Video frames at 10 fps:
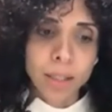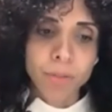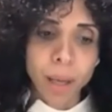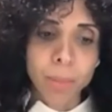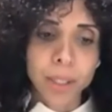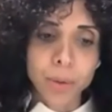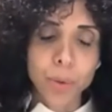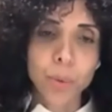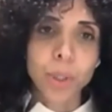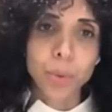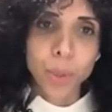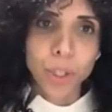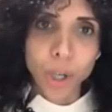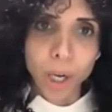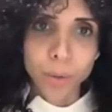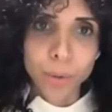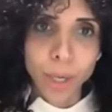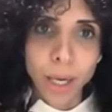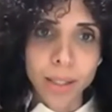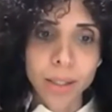and families usually reach out
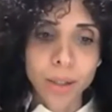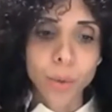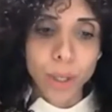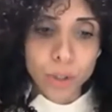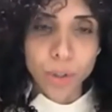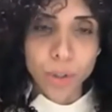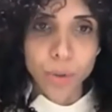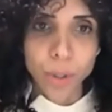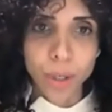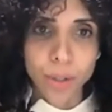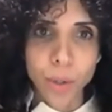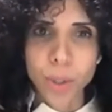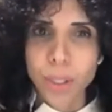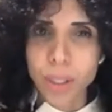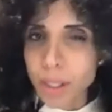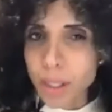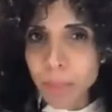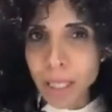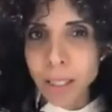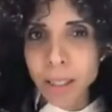to ask questions regarding what does this
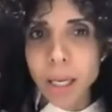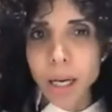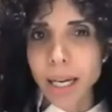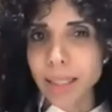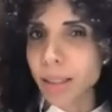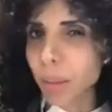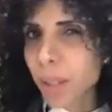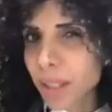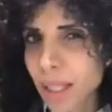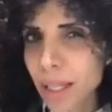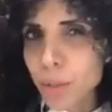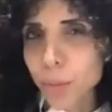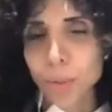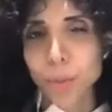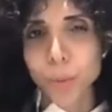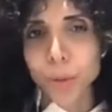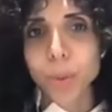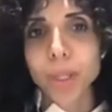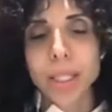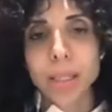mean? I did a blood test. What
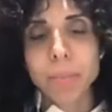would this